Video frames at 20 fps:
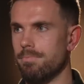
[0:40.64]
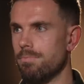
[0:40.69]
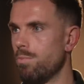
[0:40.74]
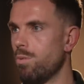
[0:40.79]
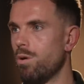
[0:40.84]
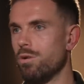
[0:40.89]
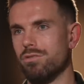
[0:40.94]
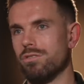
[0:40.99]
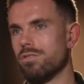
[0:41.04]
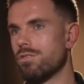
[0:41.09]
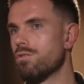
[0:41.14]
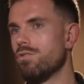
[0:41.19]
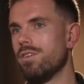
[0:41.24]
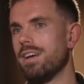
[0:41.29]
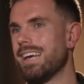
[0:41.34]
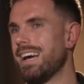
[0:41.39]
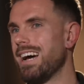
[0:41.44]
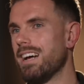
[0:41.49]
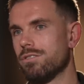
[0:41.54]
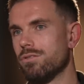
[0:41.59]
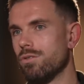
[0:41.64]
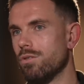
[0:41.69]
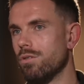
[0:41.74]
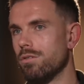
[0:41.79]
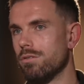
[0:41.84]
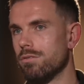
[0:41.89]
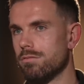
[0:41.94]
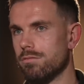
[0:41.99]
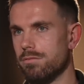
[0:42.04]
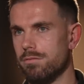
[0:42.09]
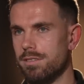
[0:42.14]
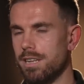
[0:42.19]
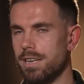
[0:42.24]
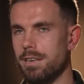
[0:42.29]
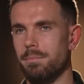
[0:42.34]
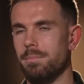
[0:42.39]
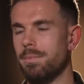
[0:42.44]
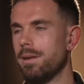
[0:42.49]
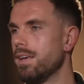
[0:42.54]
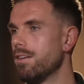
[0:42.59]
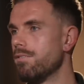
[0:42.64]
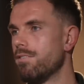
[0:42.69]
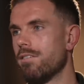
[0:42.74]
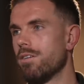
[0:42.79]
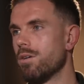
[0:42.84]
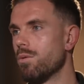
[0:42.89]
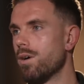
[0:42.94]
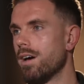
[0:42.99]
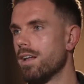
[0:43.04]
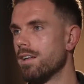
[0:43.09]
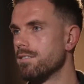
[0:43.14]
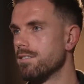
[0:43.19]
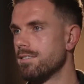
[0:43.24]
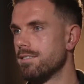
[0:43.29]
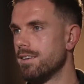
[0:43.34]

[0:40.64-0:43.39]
wasn't great at all. Didn't play very well as a